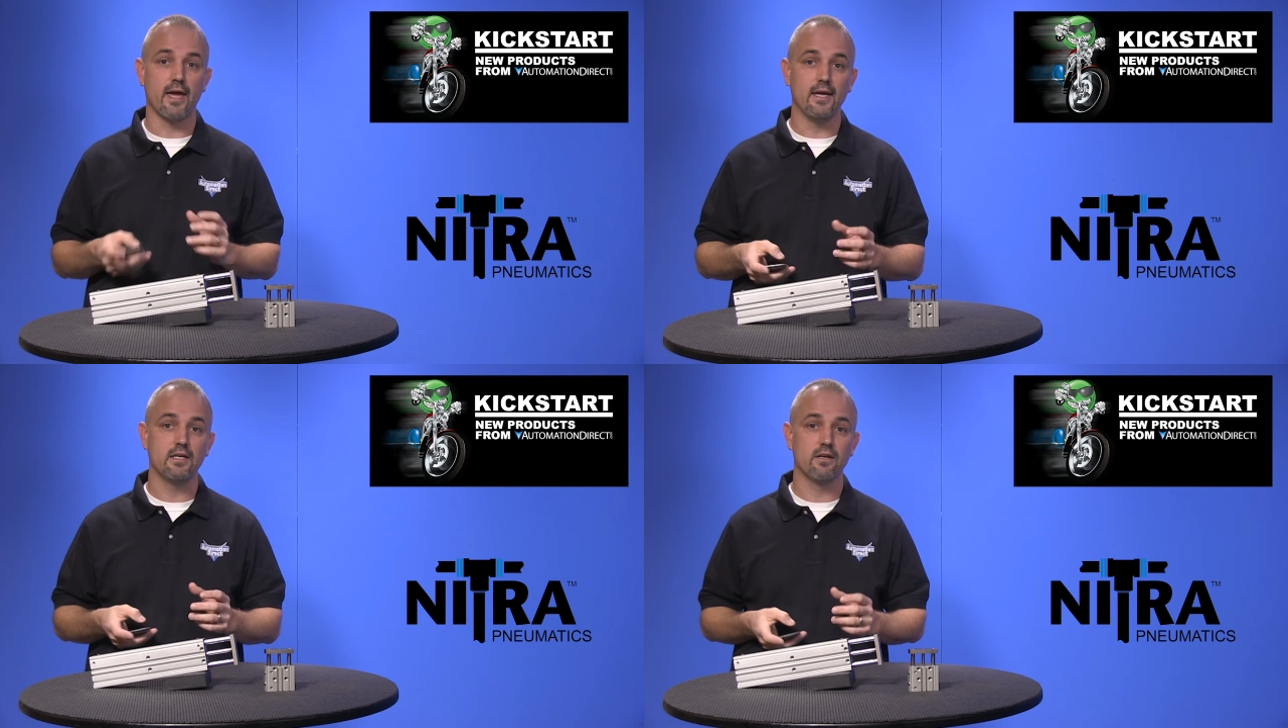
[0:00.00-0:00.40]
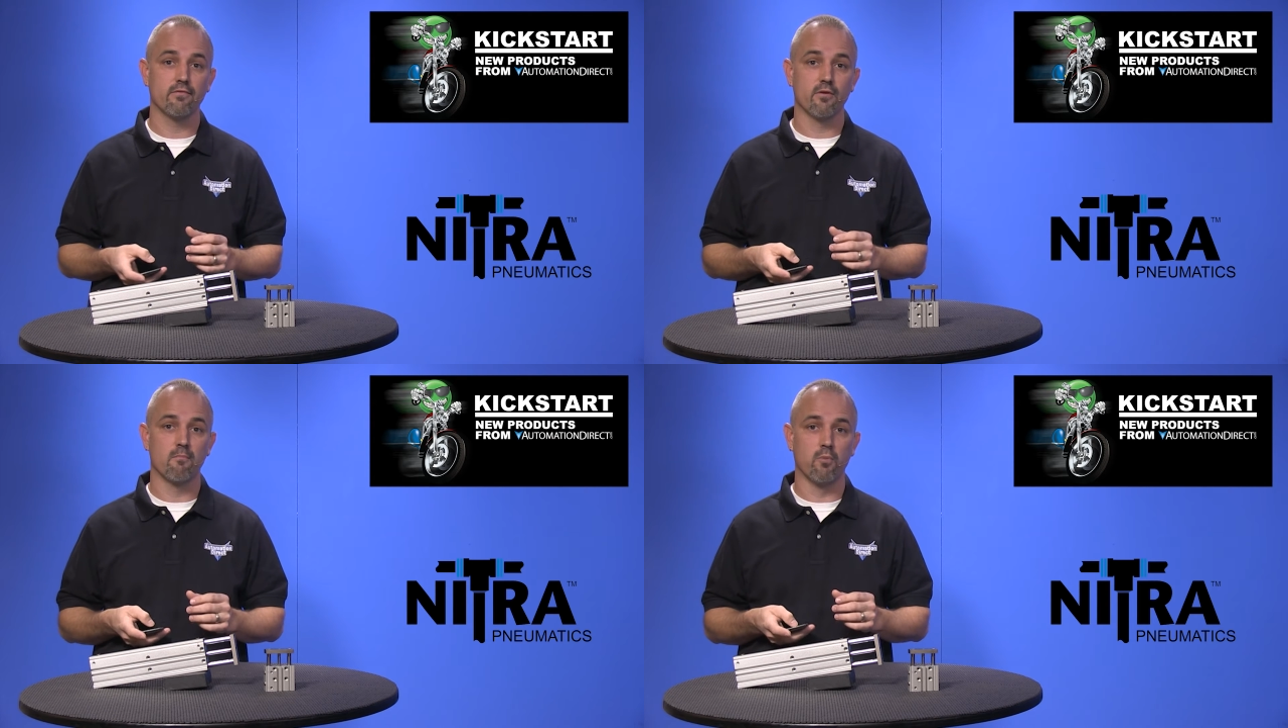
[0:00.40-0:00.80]
8
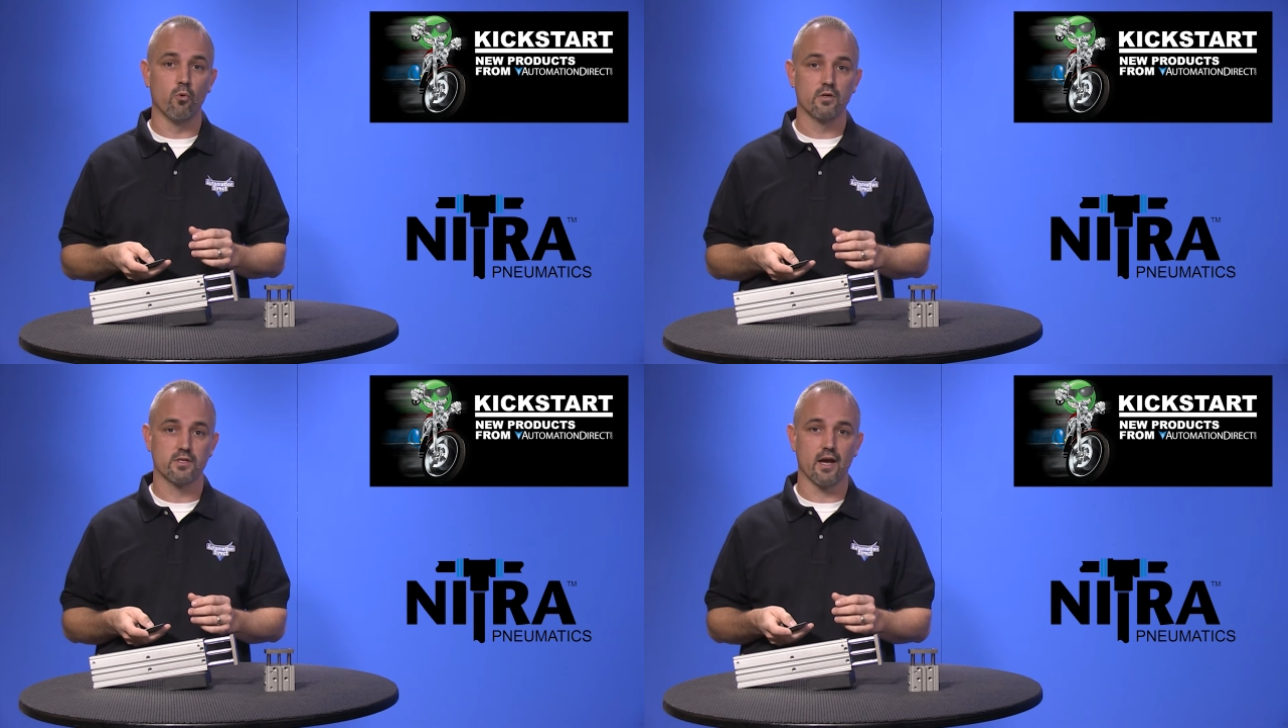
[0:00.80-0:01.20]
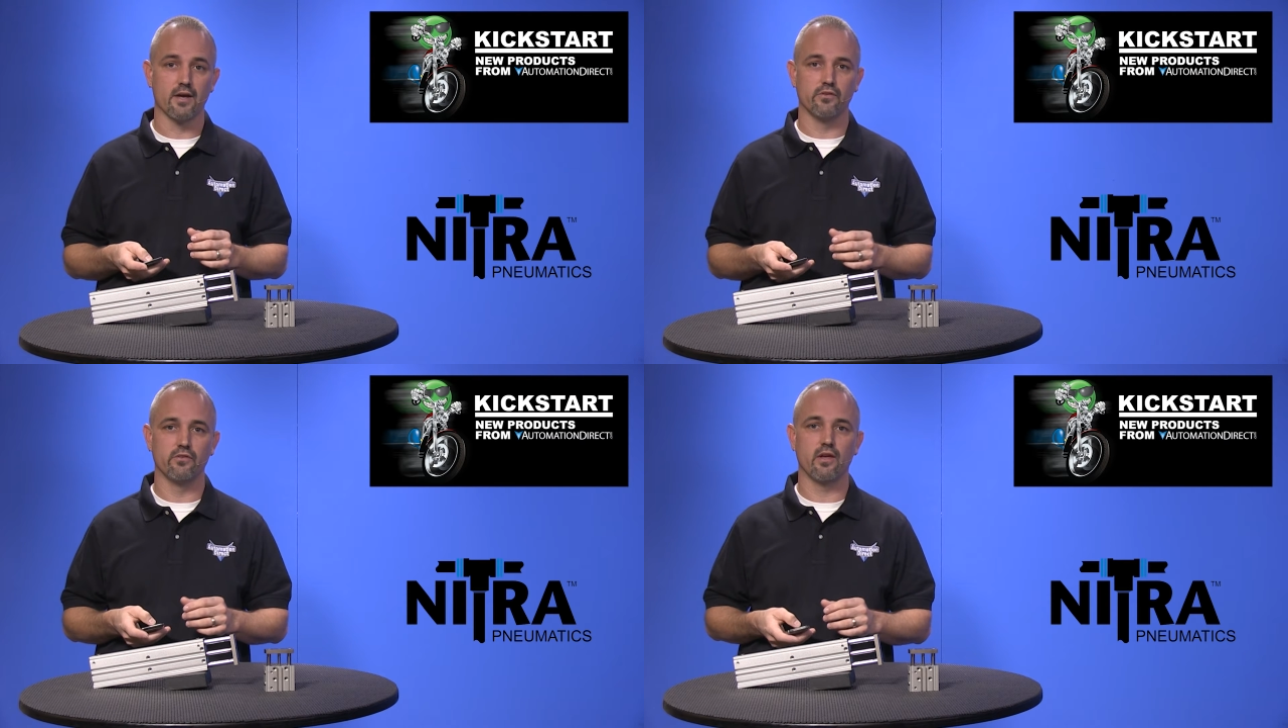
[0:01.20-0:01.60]
different bore
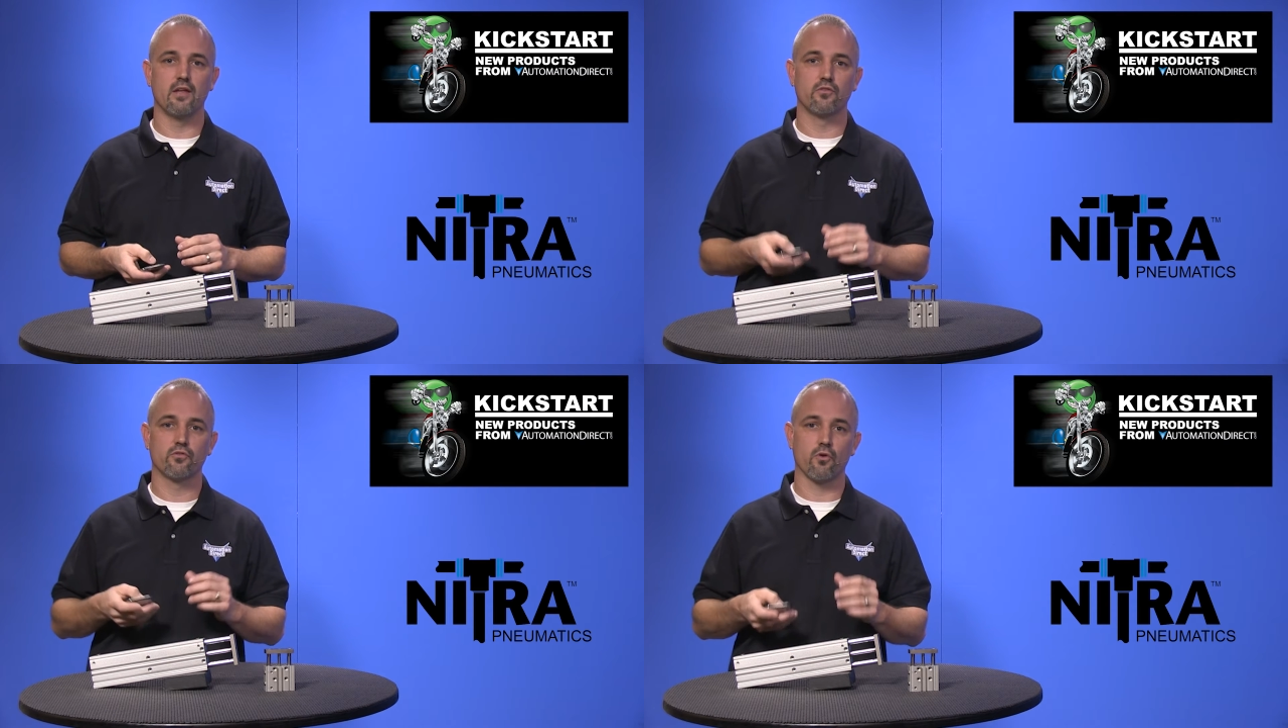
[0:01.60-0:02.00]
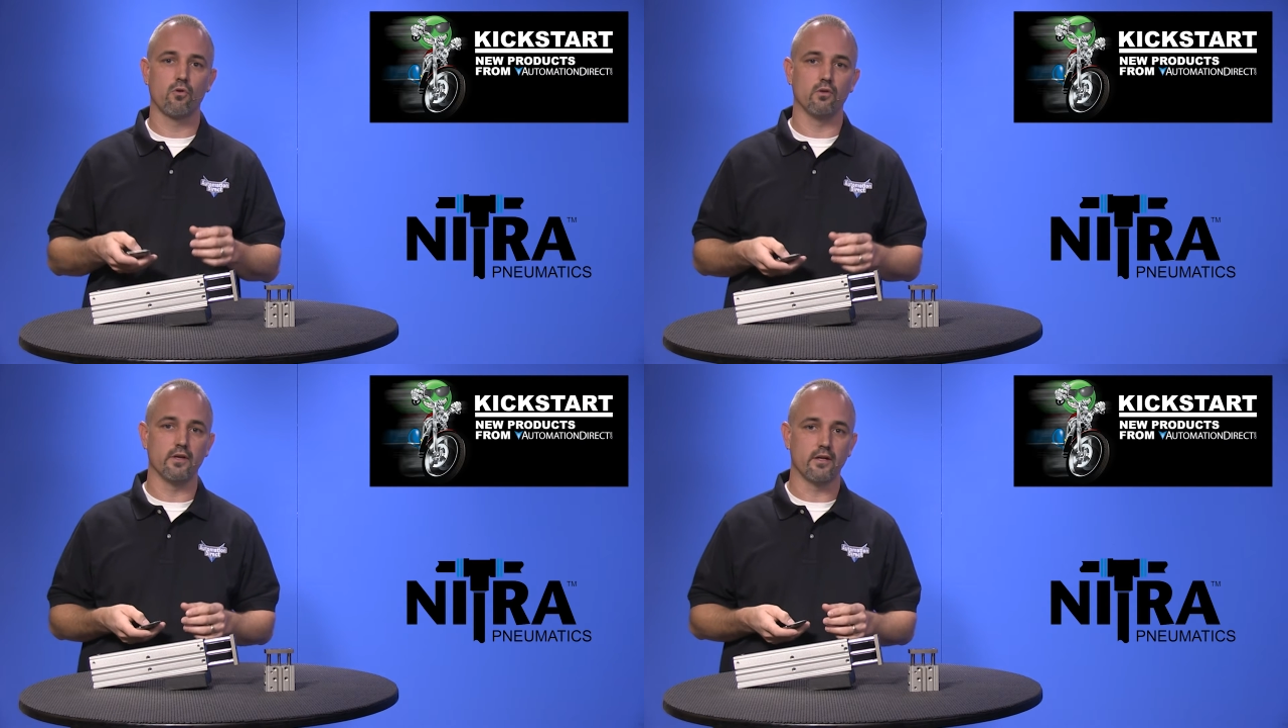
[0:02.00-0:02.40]
sizes and
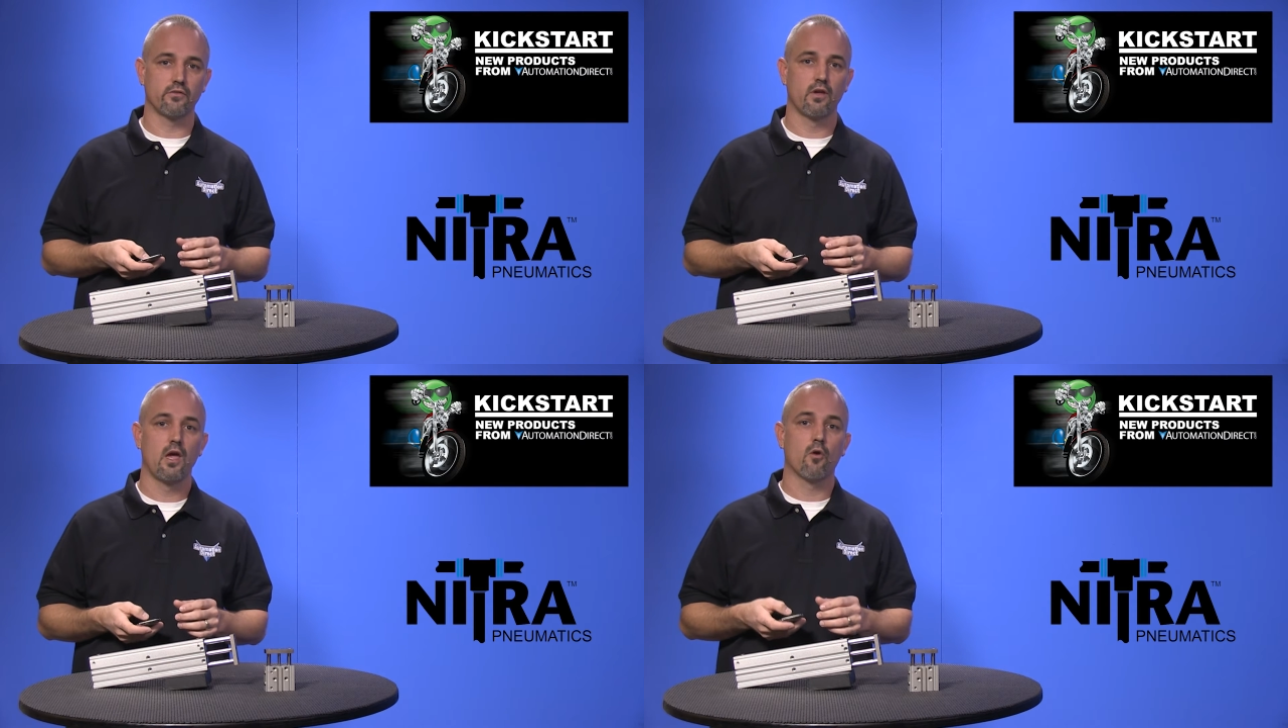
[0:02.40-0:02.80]
stroke lengths